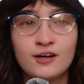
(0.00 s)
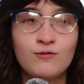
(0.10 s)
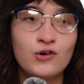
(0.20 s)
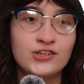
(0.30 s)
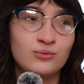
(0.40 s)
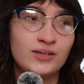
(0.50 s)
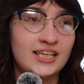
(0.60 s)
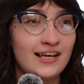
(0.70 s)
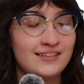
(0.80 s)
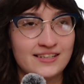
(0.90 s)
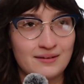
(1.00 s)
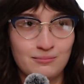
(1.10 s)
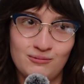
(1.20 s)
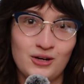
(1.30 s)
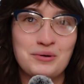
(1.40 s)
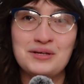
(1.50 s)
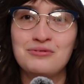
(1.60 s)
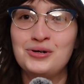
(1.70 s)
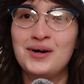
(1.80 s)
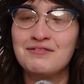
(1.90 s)
Of course, when he ends up going
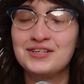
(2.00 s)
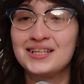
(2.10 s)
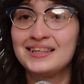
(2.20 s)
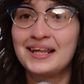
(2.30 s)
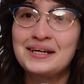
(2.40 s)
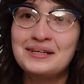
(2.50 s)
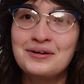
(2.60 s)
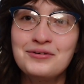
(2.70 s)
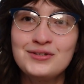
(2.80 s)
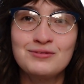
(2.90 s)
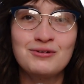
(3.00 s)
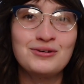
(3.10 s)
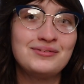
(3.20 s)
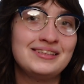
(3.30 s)
through everything that he goes through,